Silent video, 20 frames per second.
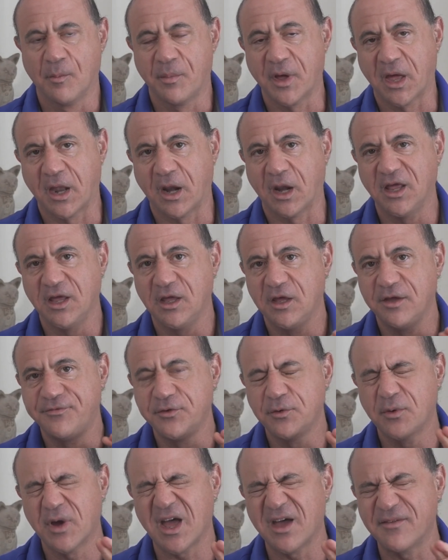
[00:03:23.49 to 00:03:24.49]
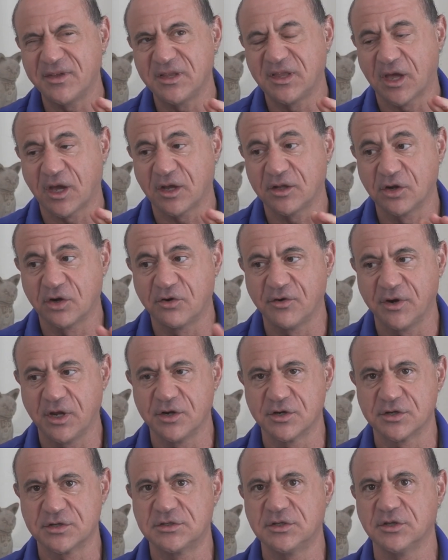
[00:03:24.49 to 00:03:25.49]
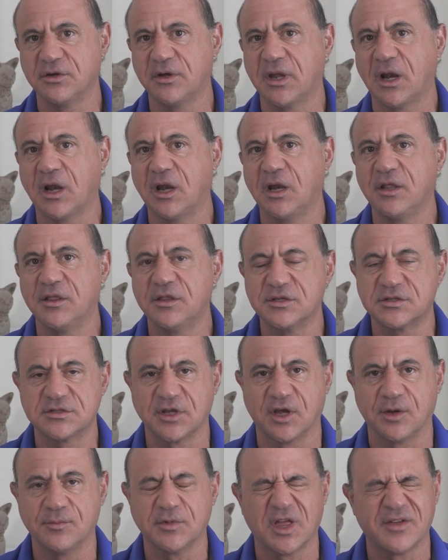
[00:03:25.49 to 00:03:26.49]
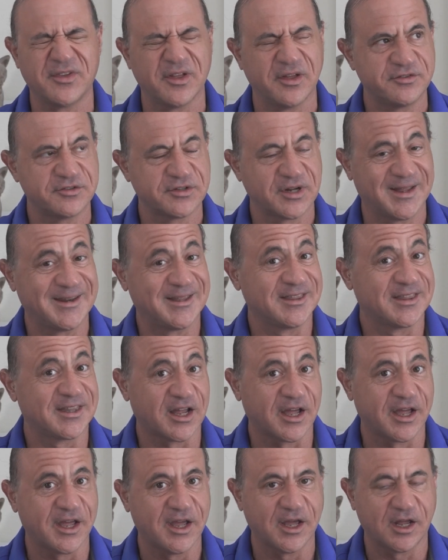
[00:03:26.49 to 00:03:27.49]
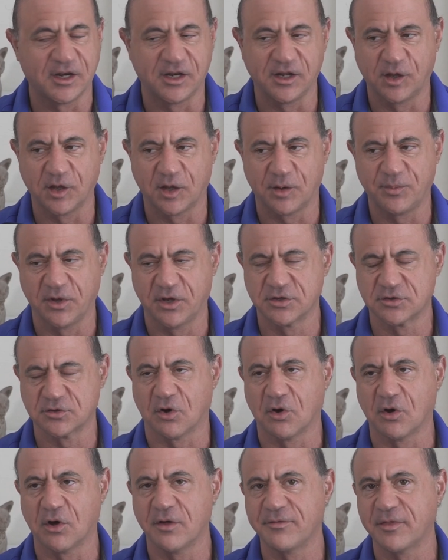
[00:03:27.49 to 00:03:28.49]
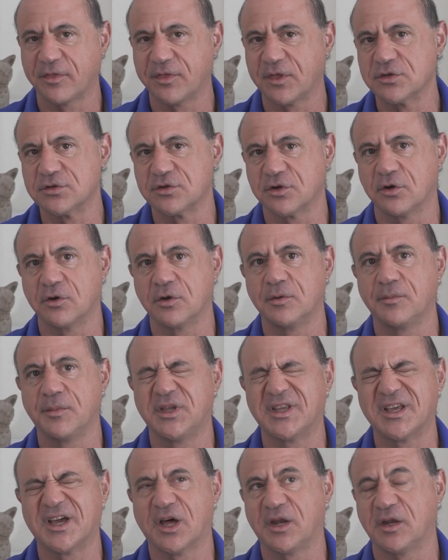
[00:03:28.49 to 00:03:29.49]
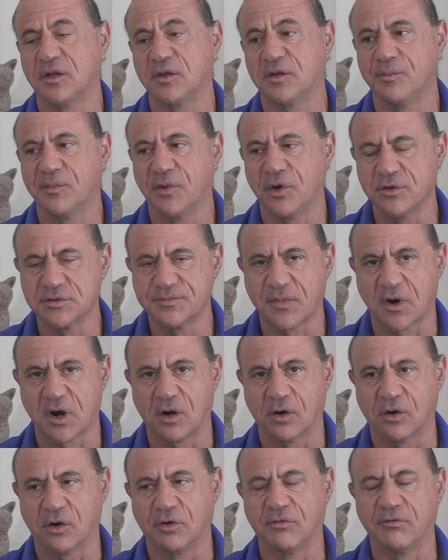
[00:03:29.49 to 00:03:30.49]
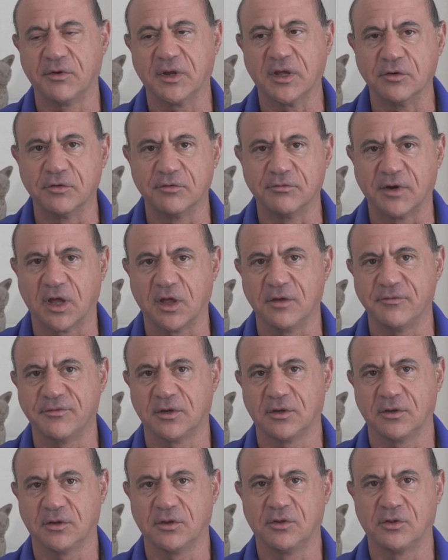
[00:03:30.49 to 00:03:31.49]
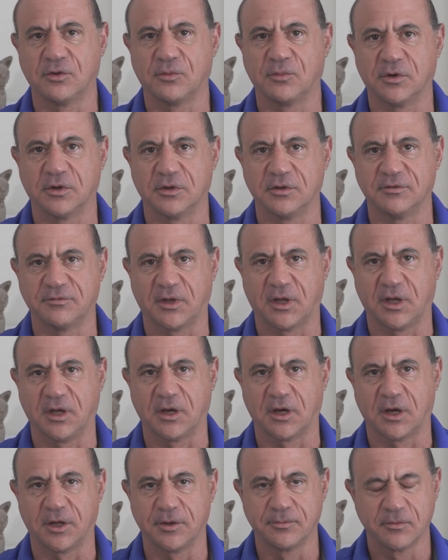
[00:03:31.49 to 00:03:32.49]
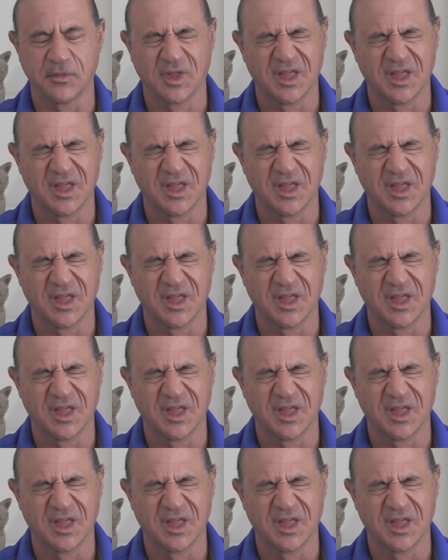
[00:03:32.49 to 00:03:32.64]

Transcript: But if you have a tech degree, you're still going to need the same level of training that I had to get because all of the things you're going to be taught in the most part are irrelevant in the world of AI.